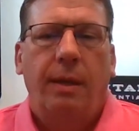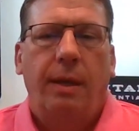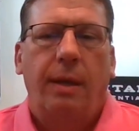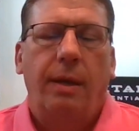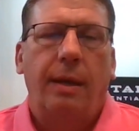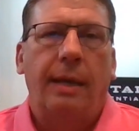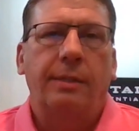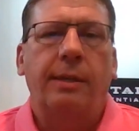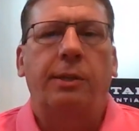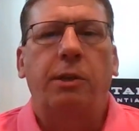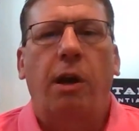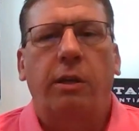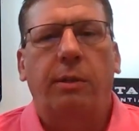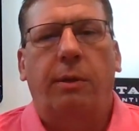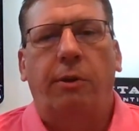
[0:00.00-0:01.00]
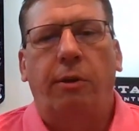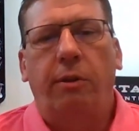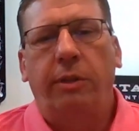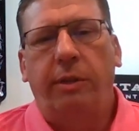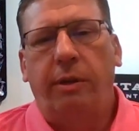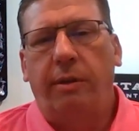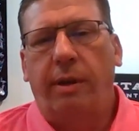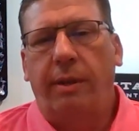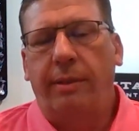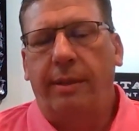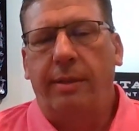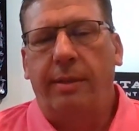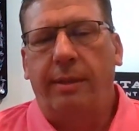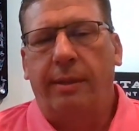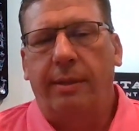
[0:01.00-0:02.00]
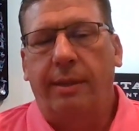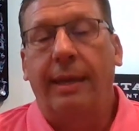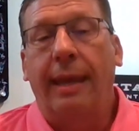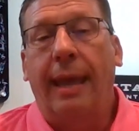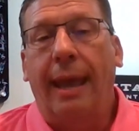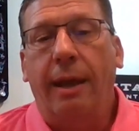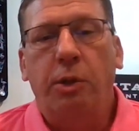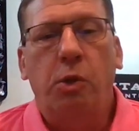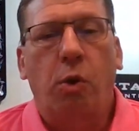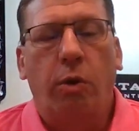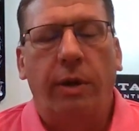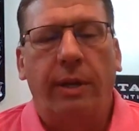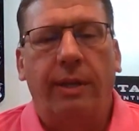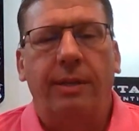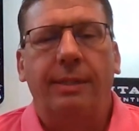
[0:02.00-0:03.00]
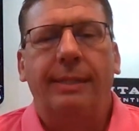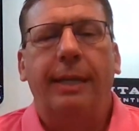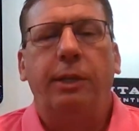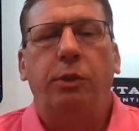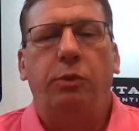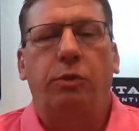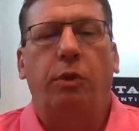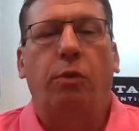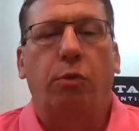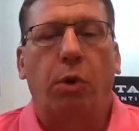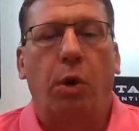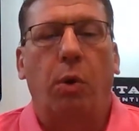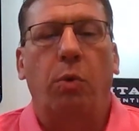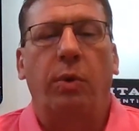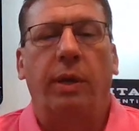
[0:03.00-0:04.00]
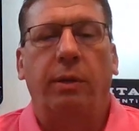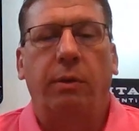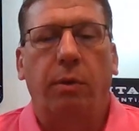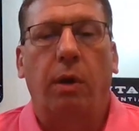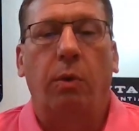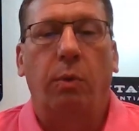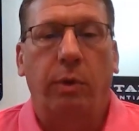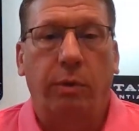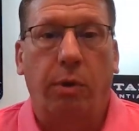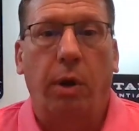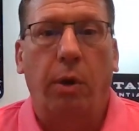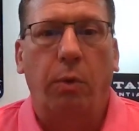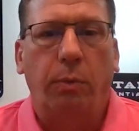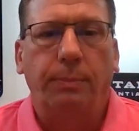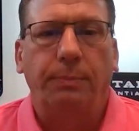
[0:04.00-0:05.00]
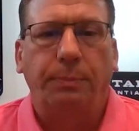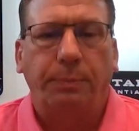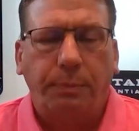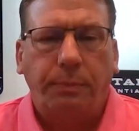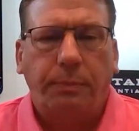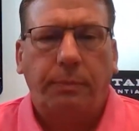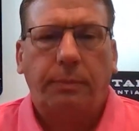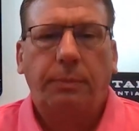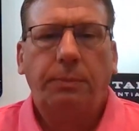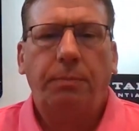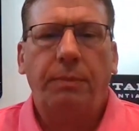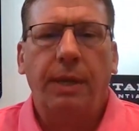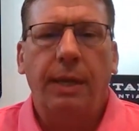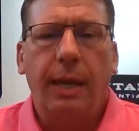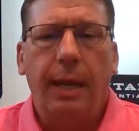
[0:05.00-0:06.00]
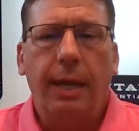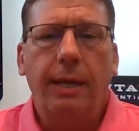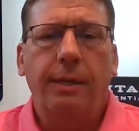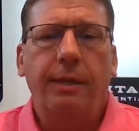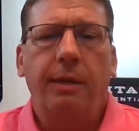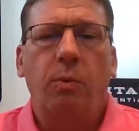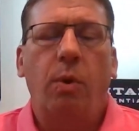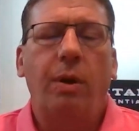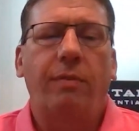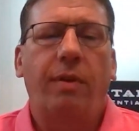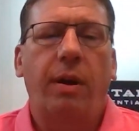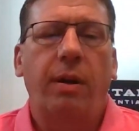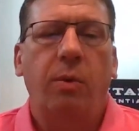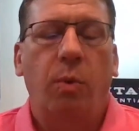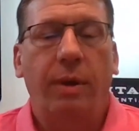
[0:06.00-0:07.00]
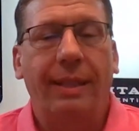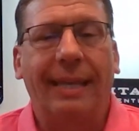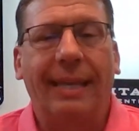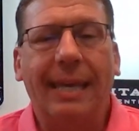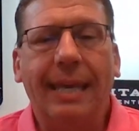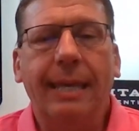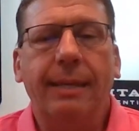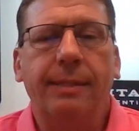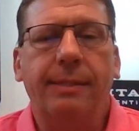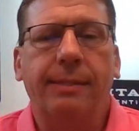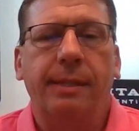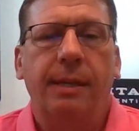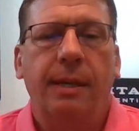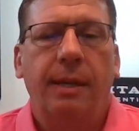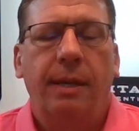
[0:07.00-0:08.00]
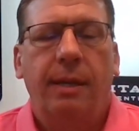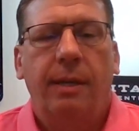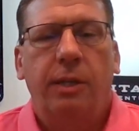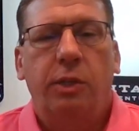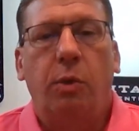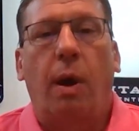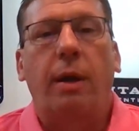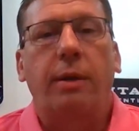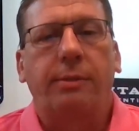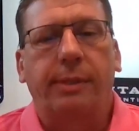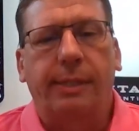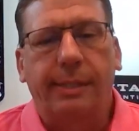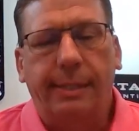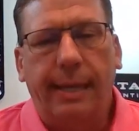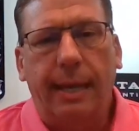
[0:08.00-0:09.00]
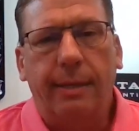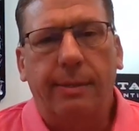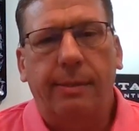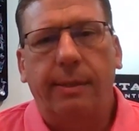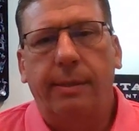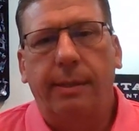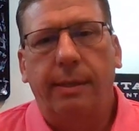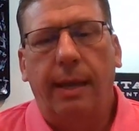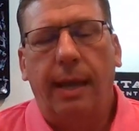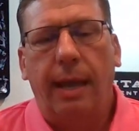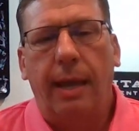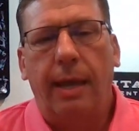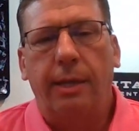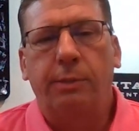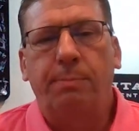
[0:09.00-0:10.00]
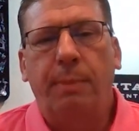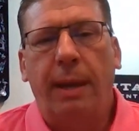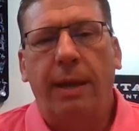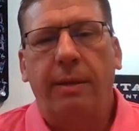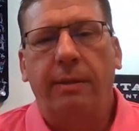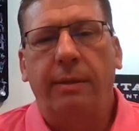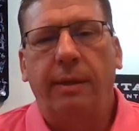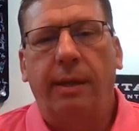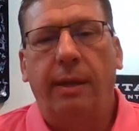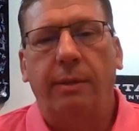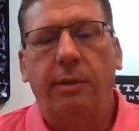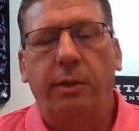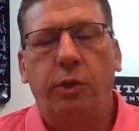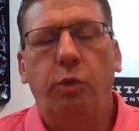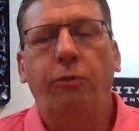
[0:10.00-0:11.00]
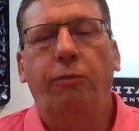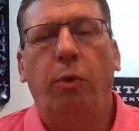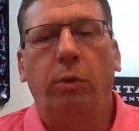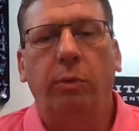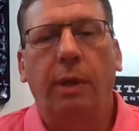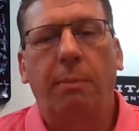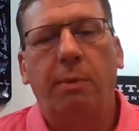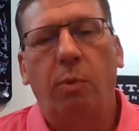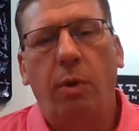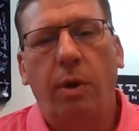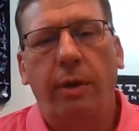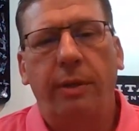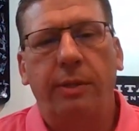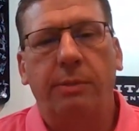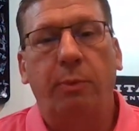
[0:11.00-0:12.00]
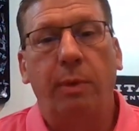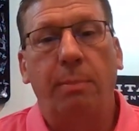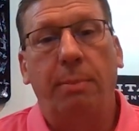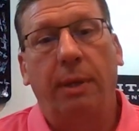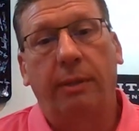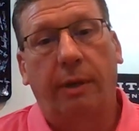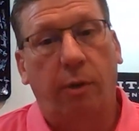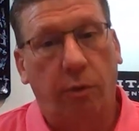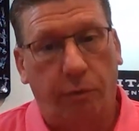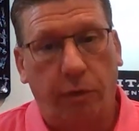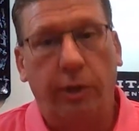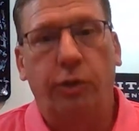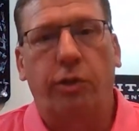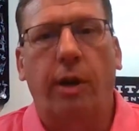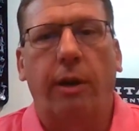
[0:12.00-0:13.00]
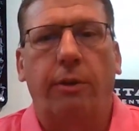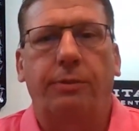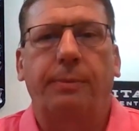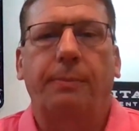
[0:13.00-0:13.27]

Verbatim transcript: as I talked about earlier, uh, the, the, the, category continues to grow and grow and grow. And uh, one of our one of the keys to our success has been uh, twofold. Number one is we build our own freeze dryers.